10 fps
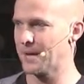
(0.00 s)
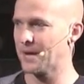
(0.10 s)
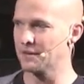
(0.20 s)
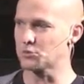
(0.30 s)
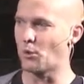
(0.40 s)

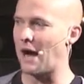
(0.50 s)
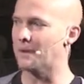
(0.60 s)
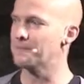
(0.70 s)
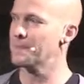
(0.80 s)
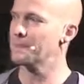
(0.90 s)
Here's why.
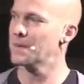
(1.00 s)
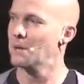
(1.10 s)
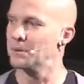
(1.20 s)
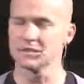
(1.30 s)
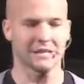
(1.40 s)

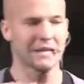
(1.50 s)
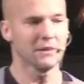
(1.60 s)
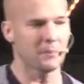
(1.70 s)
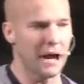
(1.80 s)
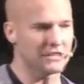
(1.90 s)
Because in the
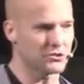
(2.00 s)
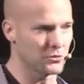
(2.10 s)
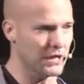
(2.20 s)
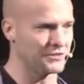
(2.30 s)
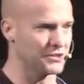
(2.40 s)
past two
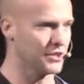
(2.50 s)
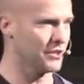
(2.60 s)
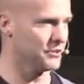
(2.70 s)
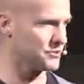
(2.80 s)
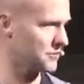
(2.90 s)
thousand
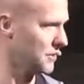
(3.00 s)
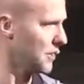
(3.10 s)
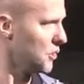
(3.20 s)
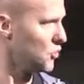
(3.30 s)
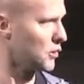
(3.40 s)
years,
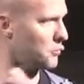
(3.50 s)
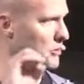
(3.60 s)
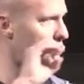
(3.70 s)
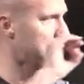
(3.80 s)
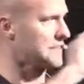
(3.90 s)
you could
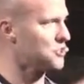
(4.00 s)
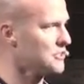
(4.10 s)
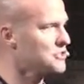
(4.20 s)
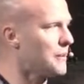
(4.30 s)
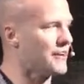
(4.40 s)
project
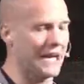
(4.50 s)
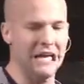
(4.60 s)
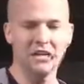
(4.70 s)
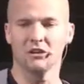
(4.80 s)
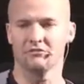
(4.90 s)
just about
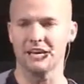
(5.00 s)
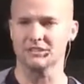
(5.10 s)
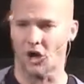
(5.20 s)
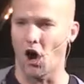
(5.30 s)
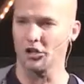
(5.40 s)
any
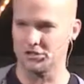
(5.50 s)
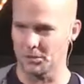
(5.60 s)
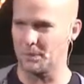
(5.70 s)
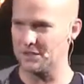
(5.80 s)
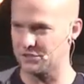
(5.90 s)
event onto the
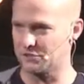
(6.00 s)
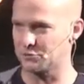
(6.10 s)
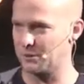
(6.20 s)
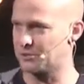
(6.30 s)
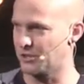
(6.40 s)
pages of
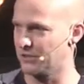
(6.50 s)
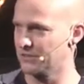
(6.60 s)
Scripture.